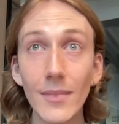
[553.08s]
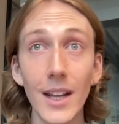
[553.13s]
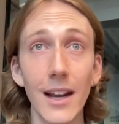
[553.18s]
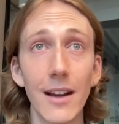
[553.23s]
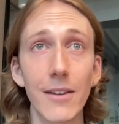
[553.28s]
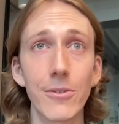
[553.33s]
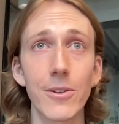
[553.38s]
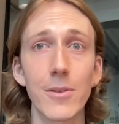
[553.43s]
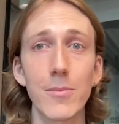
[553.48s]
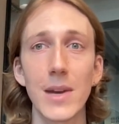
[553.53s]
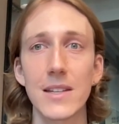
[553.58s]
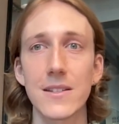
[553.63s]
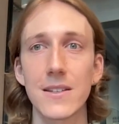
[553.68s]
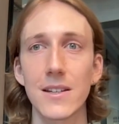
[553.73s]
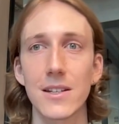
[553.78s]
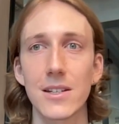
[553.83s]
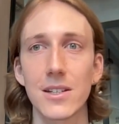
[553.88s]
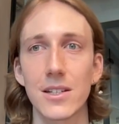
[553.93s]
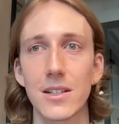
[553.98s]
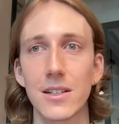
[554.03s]
every
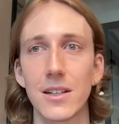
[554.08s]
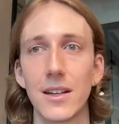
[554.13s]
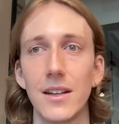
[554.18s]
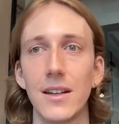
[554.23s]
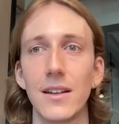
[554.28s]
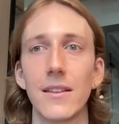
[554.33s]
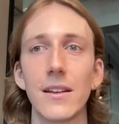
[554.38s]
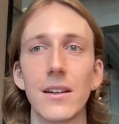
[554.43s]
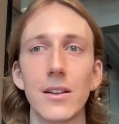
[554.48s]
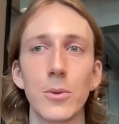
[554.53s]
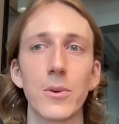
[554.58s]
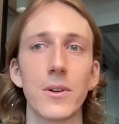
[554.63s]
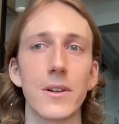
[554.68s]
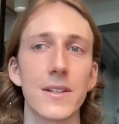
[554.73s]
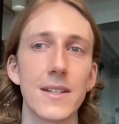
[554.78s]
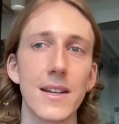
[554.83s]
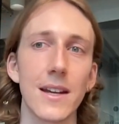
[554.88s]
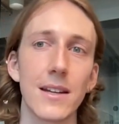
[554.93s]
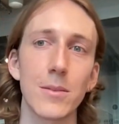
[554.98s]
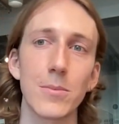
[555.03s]
message that you want to
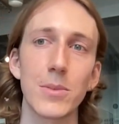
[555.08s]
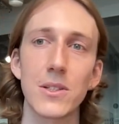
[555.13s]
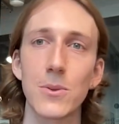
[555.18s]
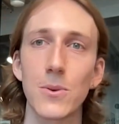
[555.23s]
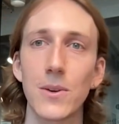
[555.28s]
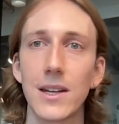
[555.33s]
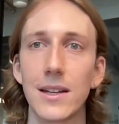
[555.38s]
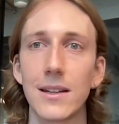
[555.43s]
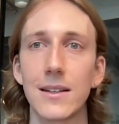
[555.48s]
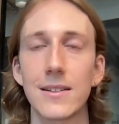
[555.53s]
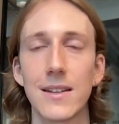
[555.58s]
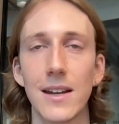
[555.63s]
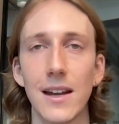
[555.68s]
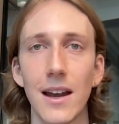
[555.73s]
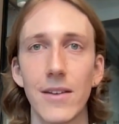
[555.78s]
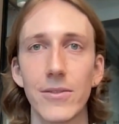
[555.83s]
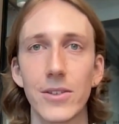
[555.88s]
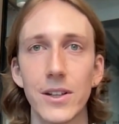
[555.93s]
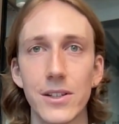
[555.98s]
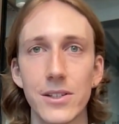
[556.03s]
send between, say,
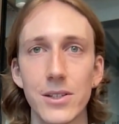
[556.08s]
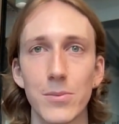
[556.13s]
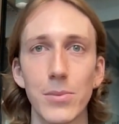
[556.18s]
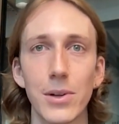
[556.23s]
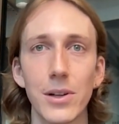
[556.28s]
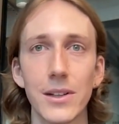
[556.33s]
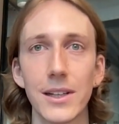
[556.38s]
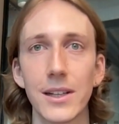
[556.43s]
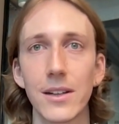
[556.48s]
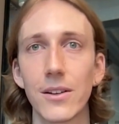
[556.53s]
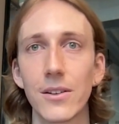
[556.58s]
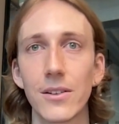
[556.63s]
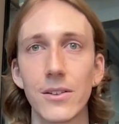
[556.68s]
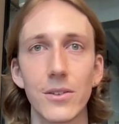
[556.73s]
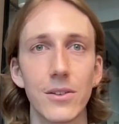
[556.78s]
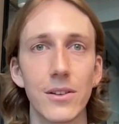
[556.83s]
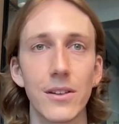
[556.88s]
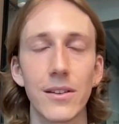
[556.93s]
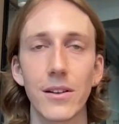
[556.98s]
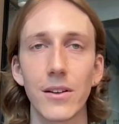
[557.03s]
Avalanche and Polygon,
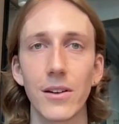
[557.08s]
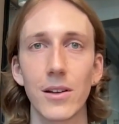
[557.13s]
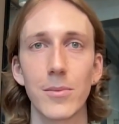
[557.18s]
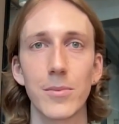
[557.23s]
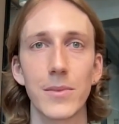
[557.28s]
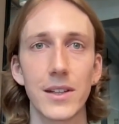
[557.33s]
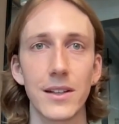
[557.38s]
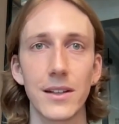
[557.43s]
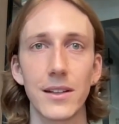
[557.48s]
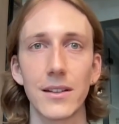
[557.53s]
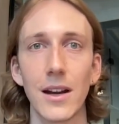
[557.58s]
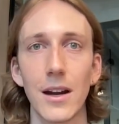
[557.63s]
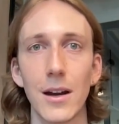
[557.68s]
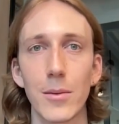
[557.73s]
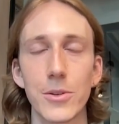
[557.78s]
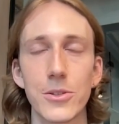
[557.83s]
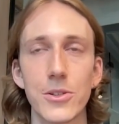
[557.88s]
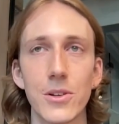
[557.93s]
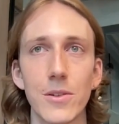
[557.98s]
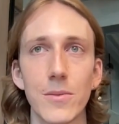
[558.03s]
or Ethereum and
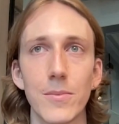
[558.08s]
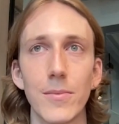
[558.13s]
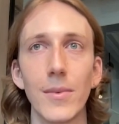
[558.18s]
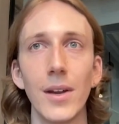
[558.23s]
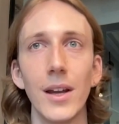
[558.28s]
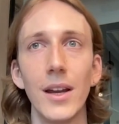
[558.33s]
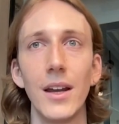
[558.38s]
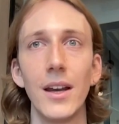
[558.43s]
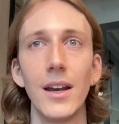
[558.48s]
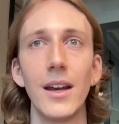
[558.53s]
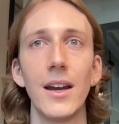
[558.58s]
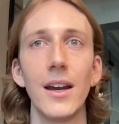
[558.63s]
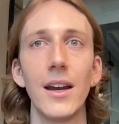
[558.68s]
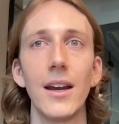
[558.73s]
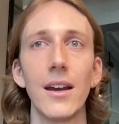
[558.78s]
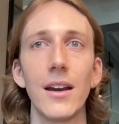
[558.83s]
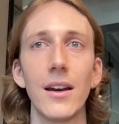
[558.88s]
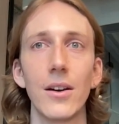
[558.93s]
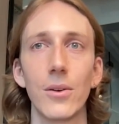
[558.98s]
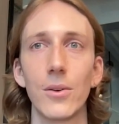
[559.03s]
Arbitrum,
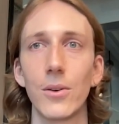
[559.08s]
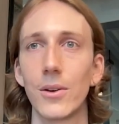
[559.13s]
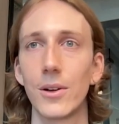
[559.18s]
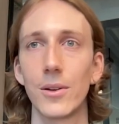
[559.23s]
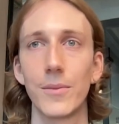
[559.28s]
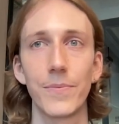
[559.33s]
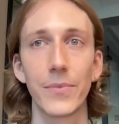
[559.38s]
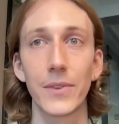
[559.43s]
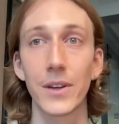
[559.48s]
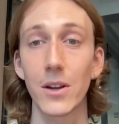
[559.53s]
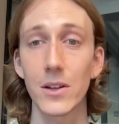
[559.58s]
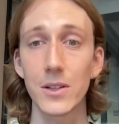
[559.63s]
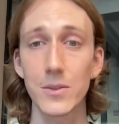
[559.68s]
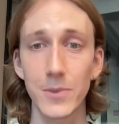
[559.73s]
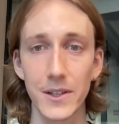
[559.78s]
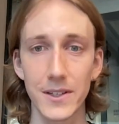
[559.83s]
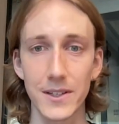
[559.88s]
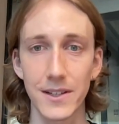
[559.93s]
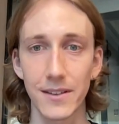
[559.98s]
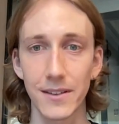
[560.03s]
or the
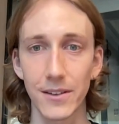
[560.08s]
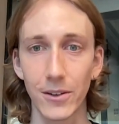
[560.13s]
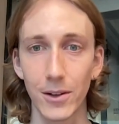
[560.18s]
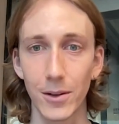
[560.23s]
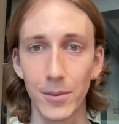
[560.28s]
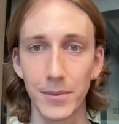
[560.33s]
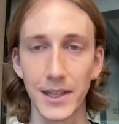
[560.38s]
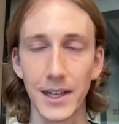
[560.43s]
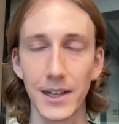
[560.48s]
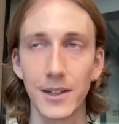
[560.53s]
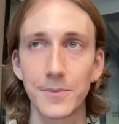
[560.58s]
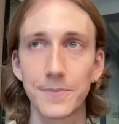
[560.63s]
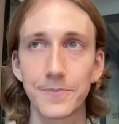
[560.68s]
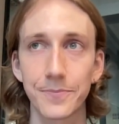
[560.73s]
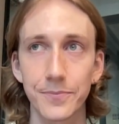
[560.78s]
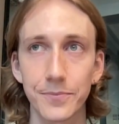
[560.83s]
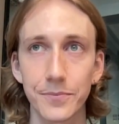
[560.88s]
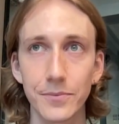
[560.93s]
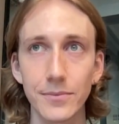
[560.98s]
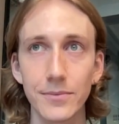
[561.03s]
Cosmos and Ethereum now,
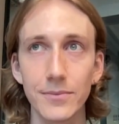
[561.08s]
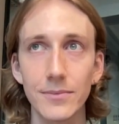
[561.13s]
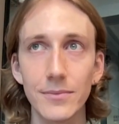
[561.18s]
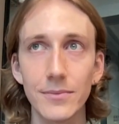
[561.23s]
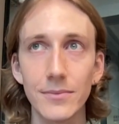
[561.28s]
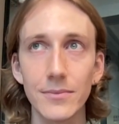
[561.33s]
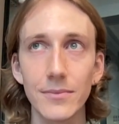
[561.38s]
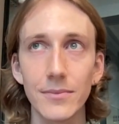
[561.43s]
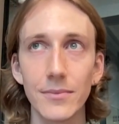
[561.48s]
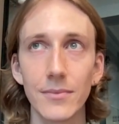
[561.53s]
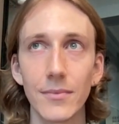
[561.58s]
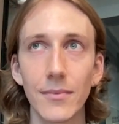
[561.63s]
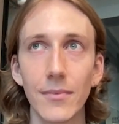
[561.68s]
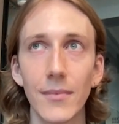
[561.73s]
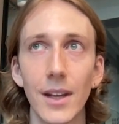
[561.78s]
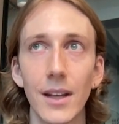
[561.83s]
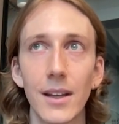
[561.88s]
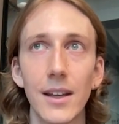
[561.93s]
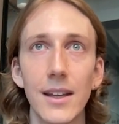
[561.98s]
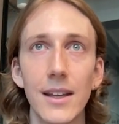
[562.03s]

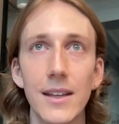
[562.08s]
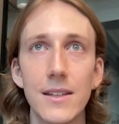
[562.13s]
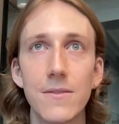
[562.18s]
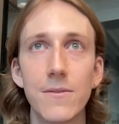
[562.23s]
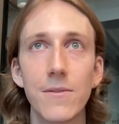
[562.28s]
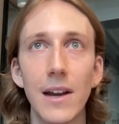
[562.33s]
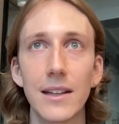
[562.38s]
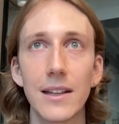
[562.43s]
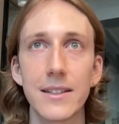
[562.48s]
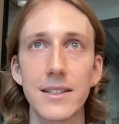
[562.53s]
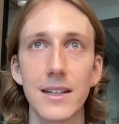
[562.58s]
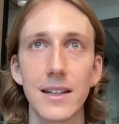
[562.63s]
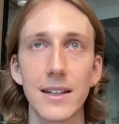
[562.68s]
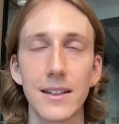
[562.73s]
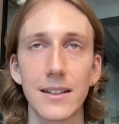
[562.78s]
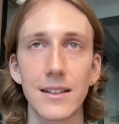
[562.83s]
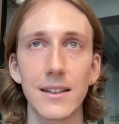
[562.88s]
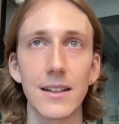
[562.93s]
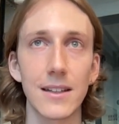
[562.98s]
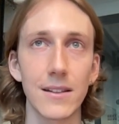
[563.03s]
is
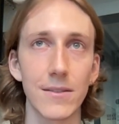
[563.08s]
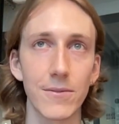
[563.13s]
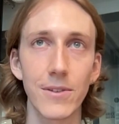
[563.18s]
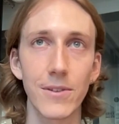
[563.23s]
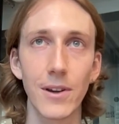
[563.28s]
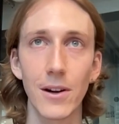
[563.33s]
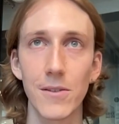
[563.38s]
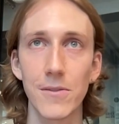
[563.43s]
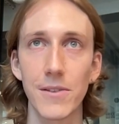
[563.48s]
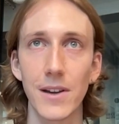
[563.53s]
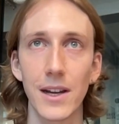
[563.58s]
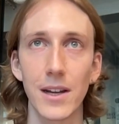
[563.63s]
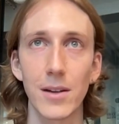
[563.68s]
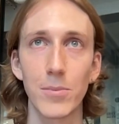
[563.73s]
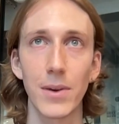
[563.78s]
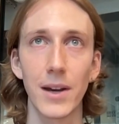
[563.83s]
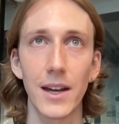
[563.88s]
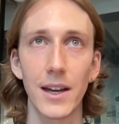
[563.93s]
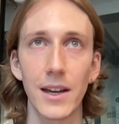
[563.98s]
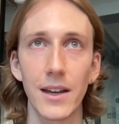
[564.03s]
validated and verified
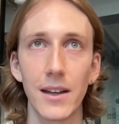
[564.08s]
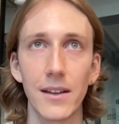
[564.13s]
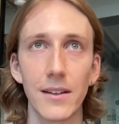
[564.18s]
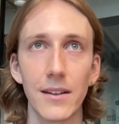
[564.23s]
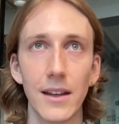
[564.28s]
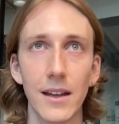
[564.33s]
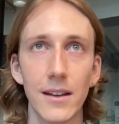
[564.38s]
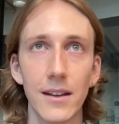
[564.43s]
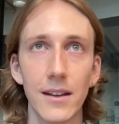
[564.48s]
by